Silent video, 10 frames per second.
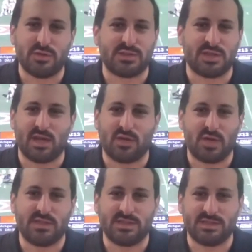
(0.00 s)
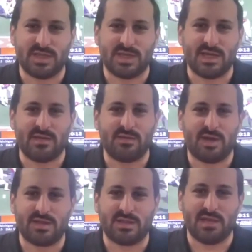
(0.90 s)
which is kind of crazy to say,
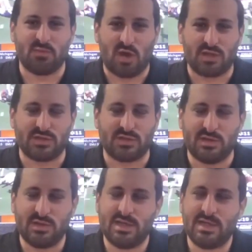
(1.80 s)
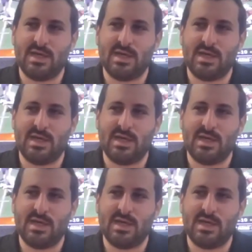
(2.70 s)
on the same roster.